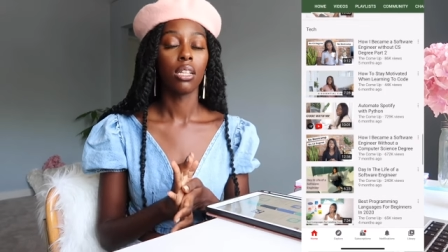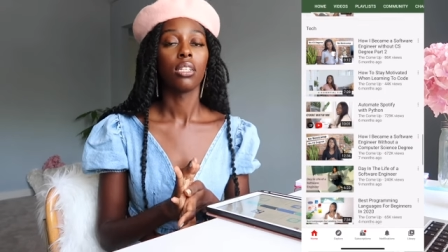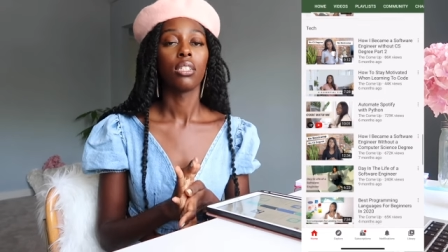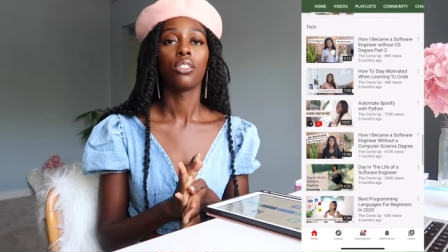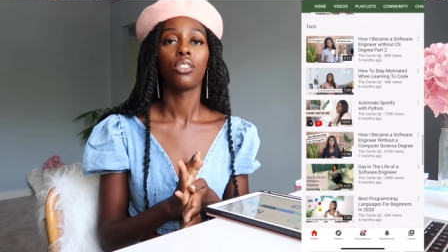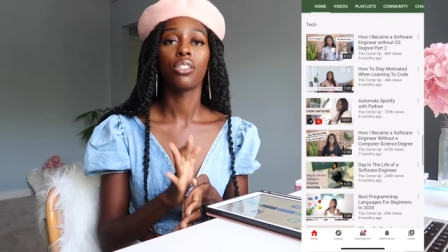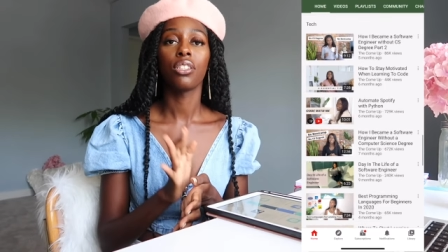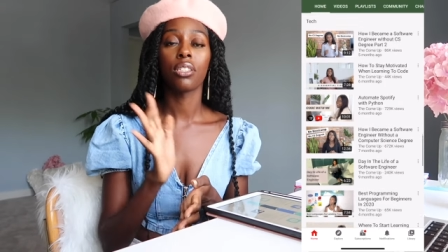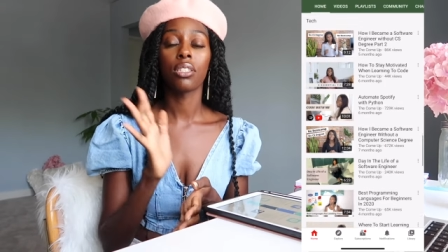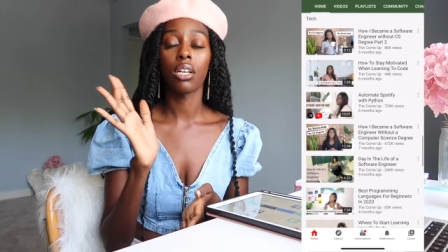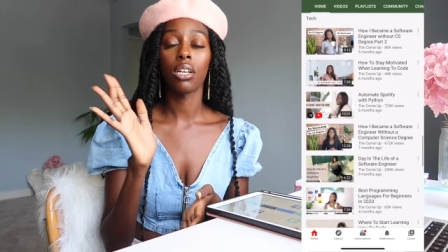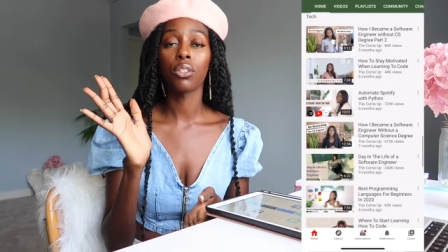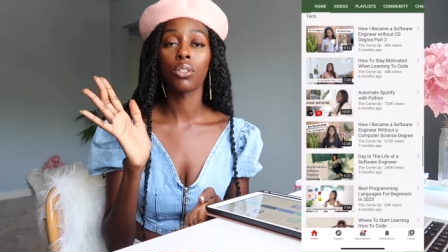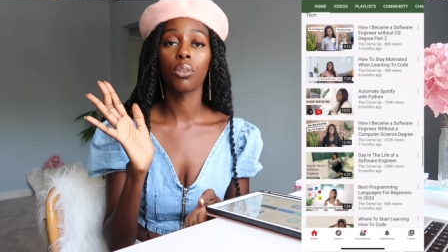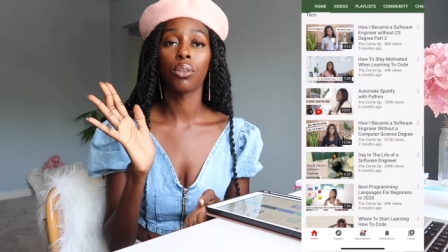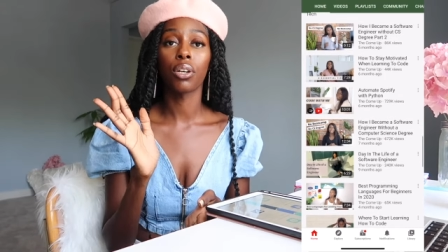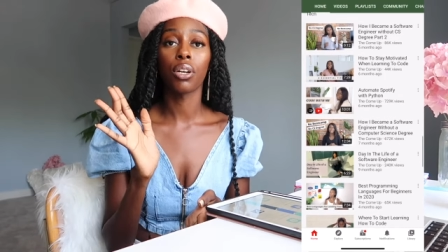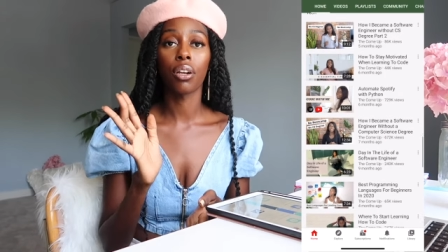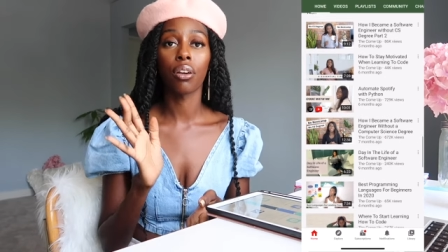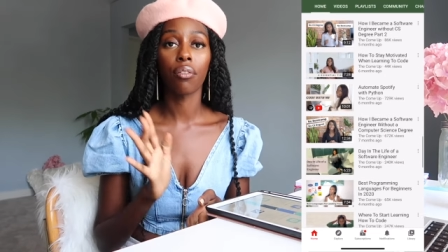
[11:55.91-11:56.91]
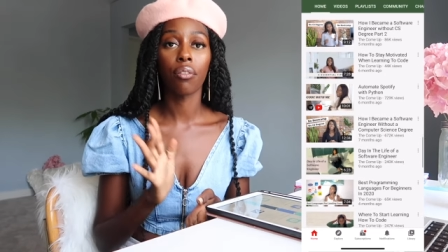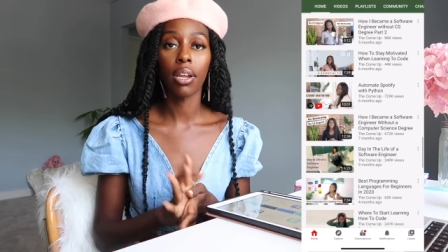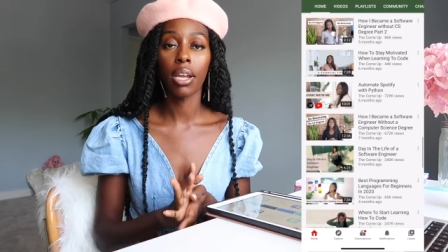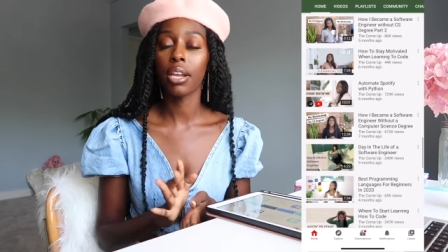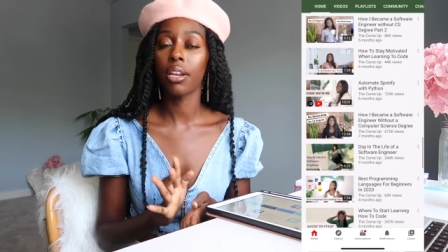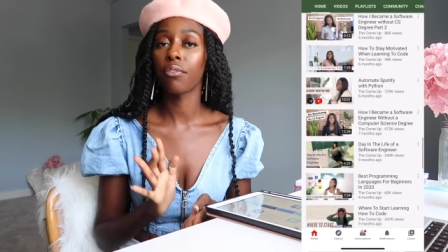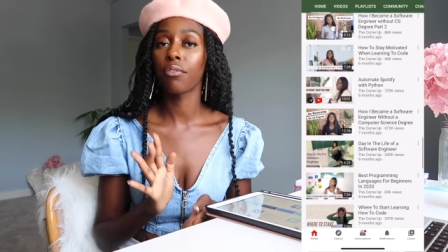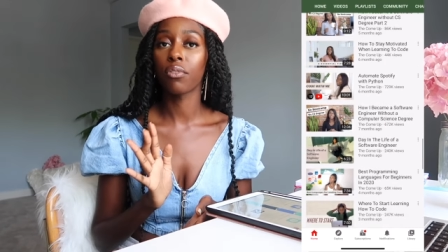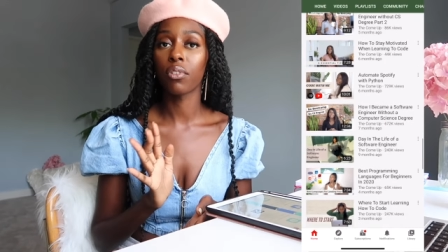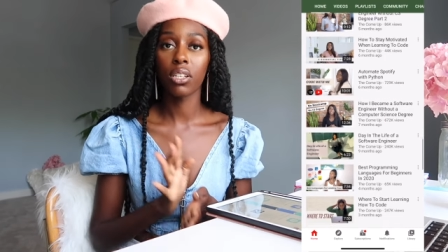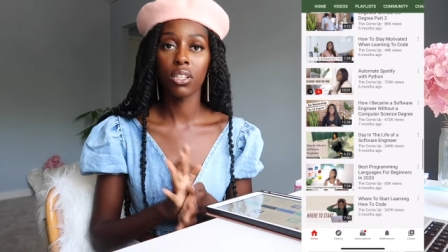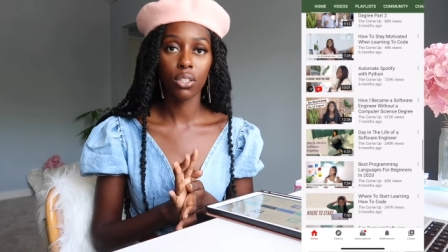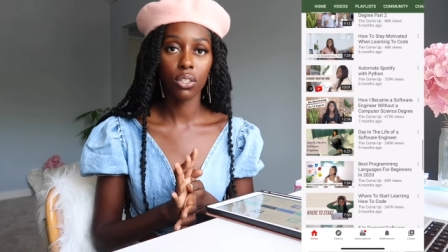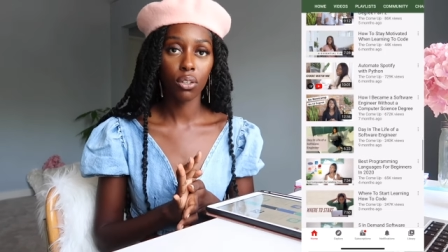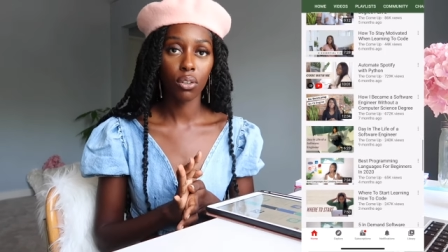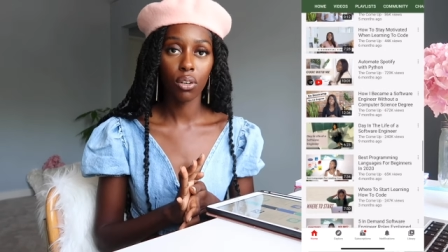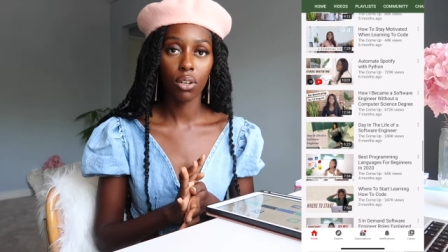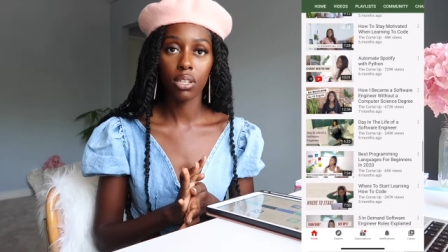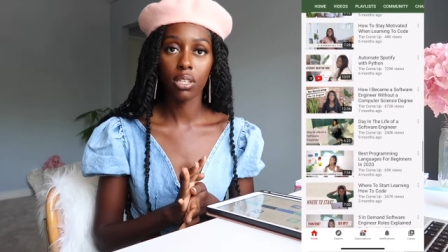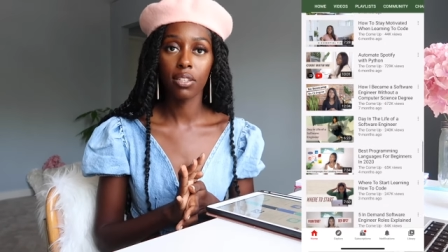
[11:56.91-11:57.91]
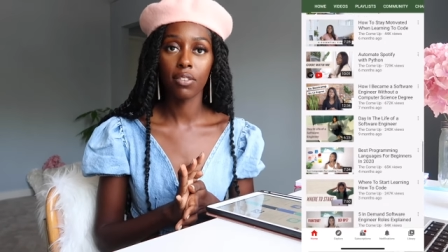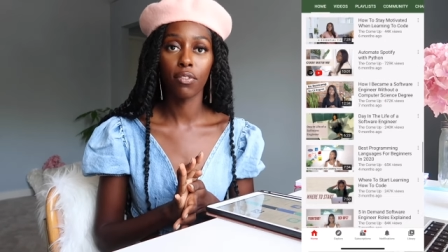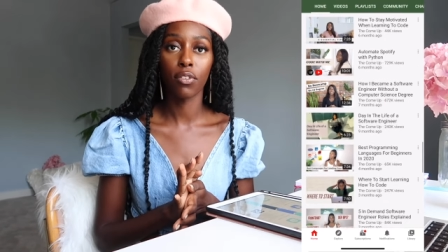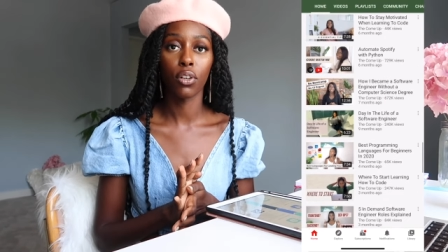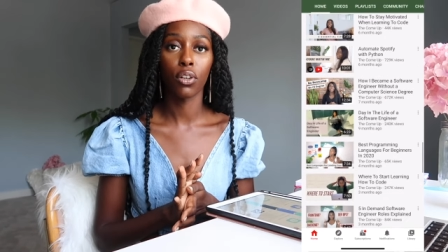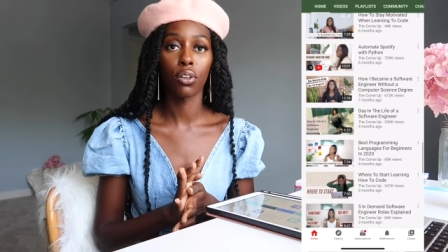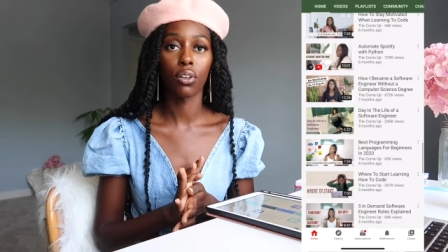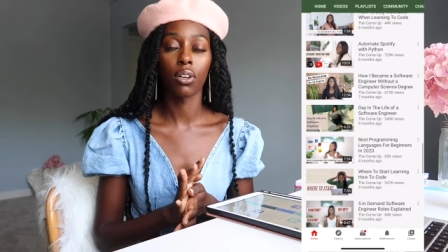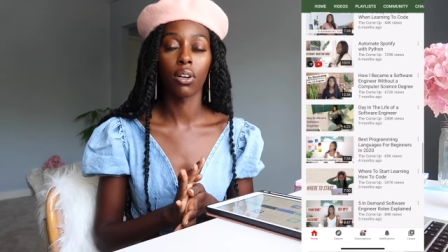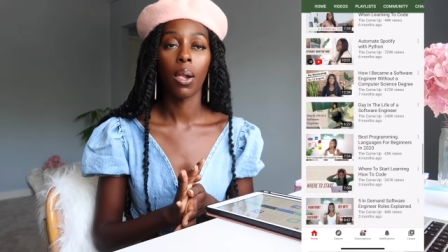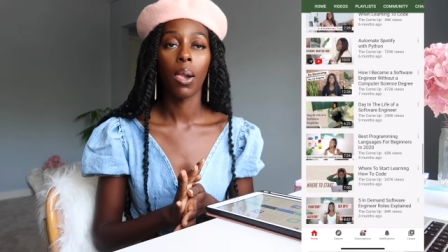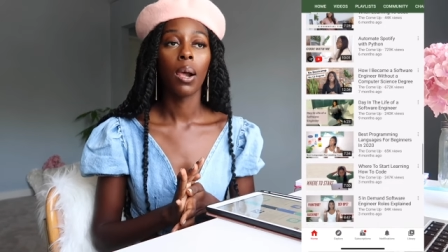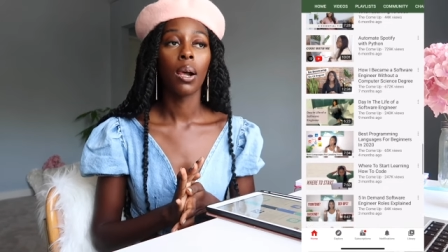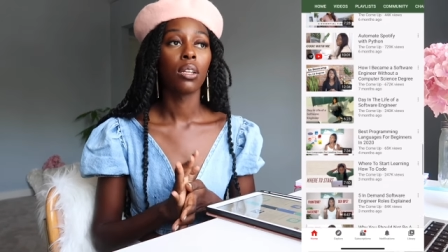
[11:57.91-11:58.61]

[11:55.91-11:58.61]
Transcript: She's also a great resource for